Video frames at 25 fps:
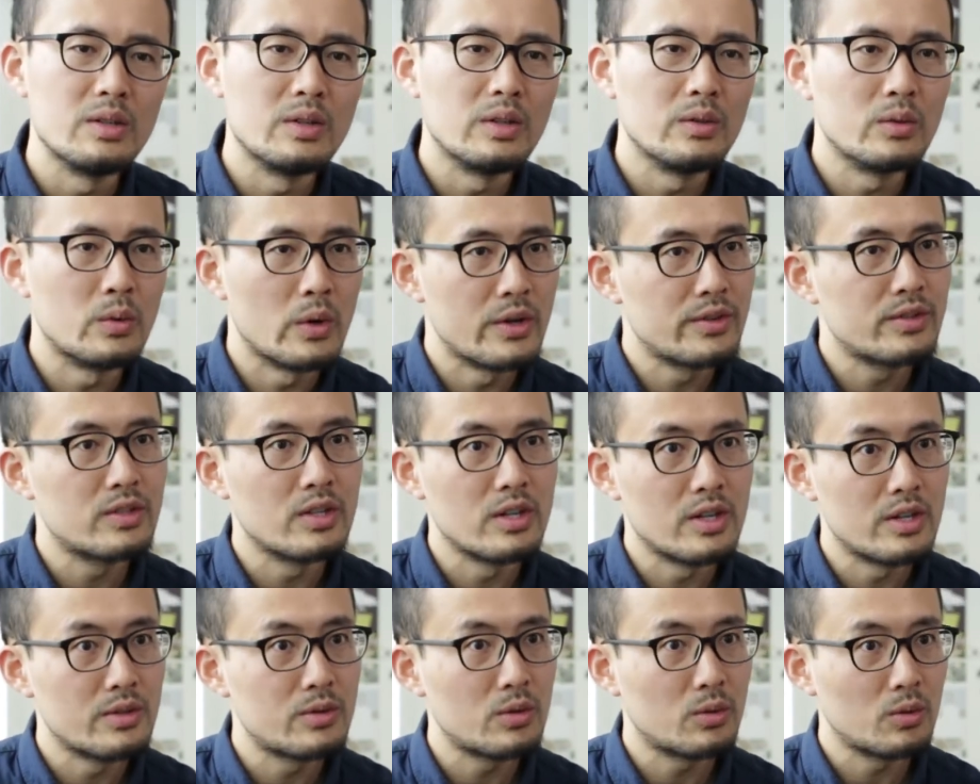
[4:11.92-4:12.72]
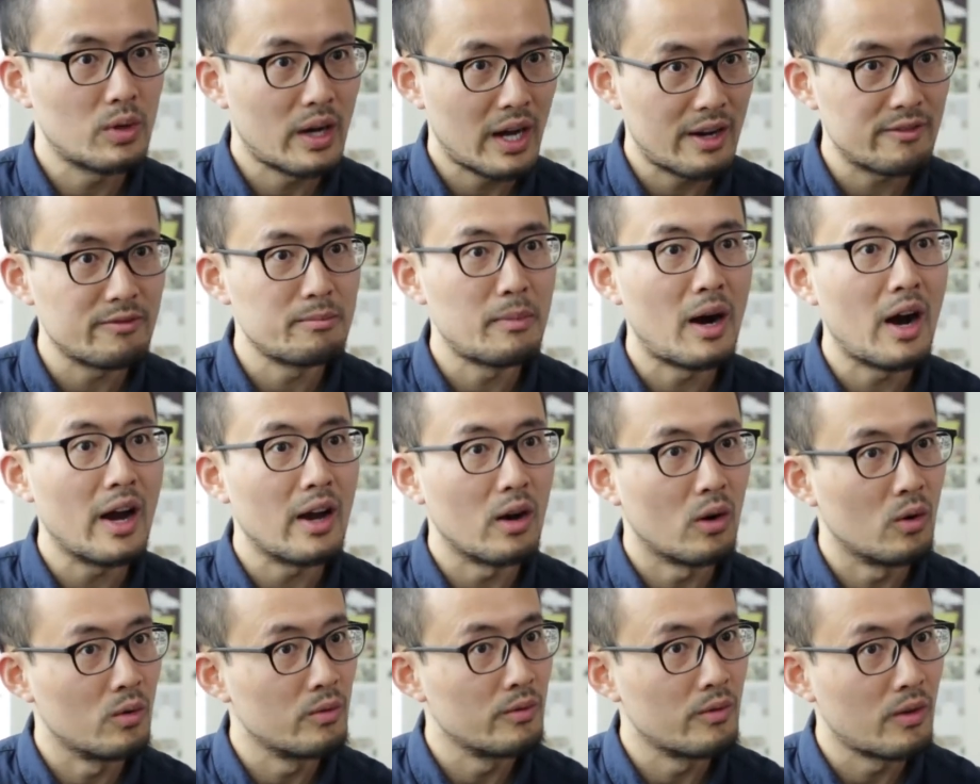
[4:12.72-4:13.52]
research, to have
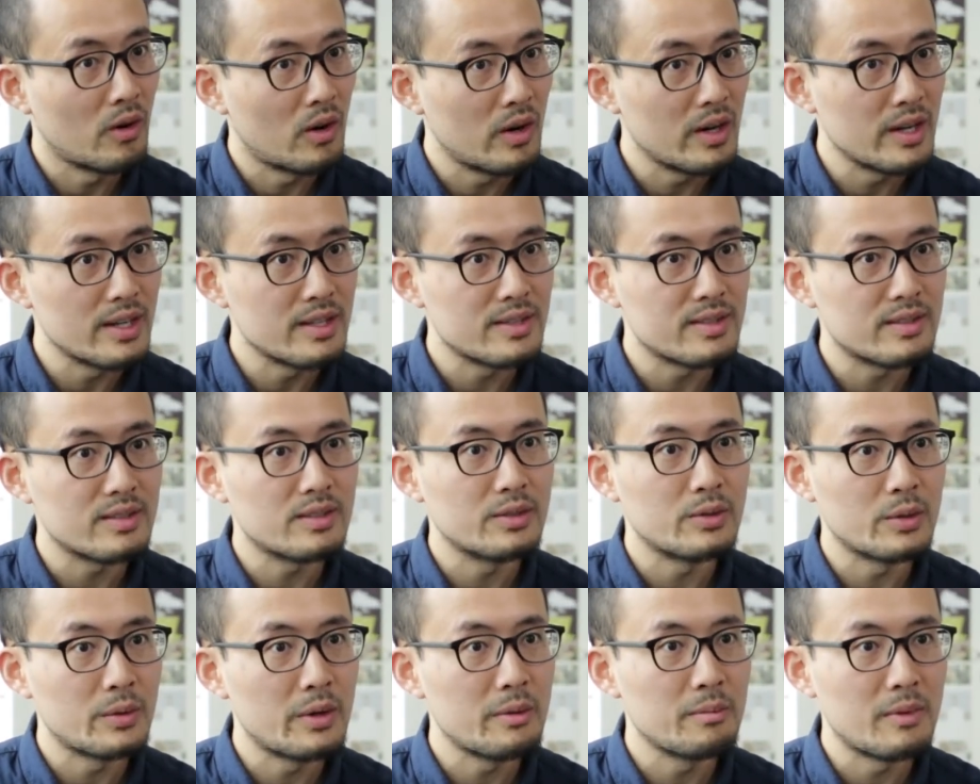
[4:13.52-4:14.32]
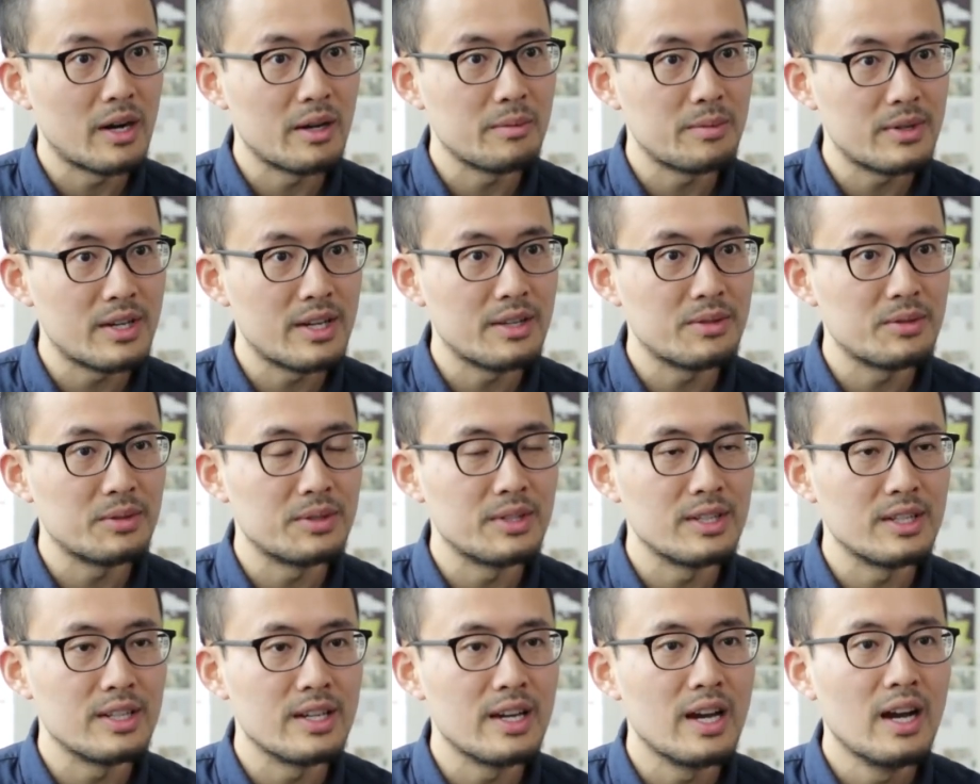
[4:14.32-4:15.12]
my own voice during my
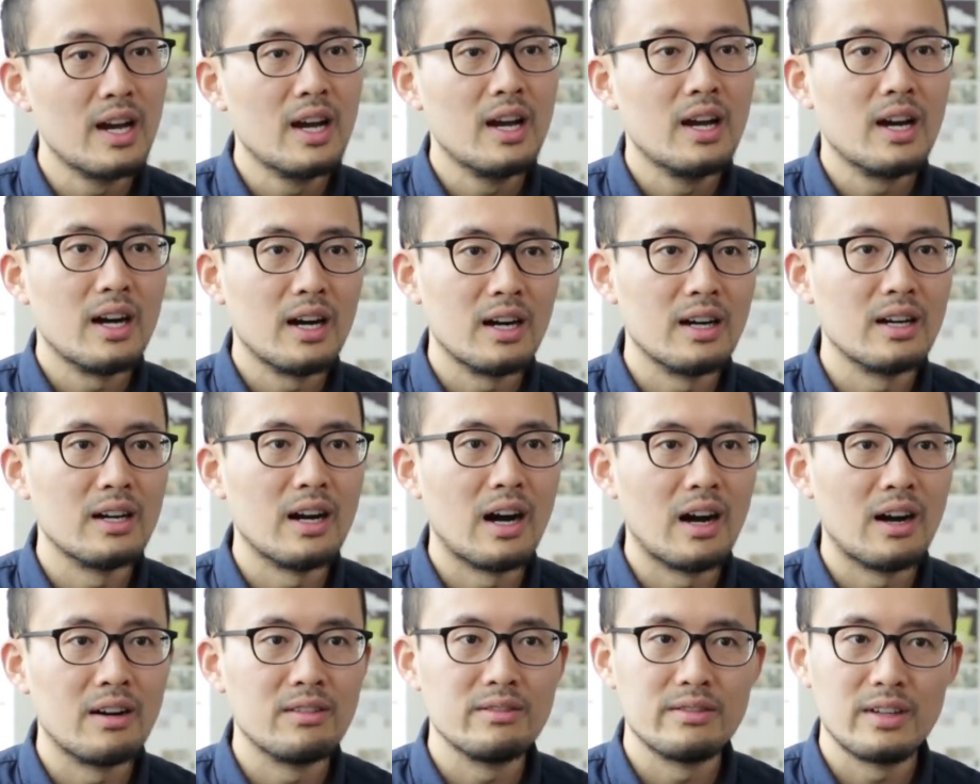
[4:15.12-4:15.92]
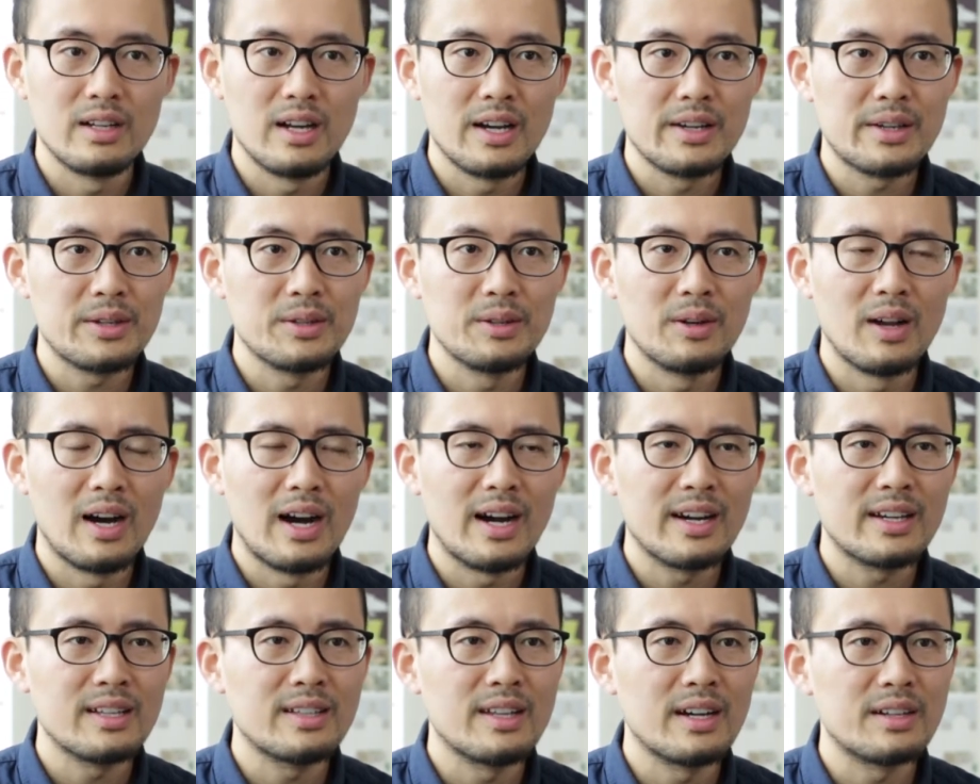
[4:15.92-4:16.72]
PhD on vernacular
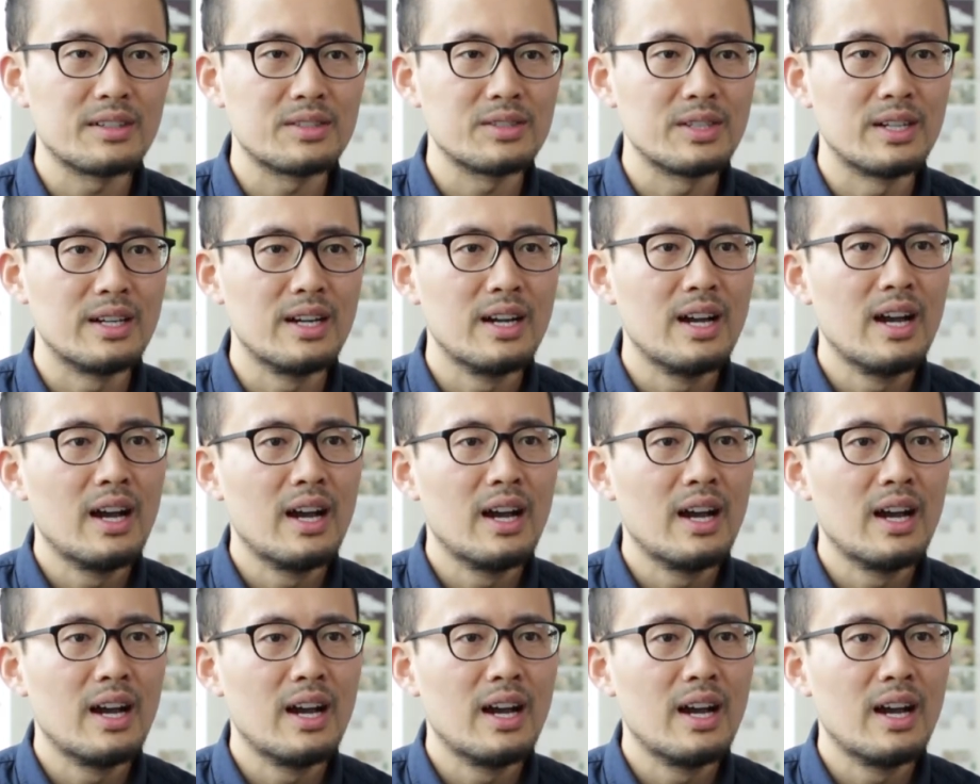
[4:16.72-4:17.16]
architecture.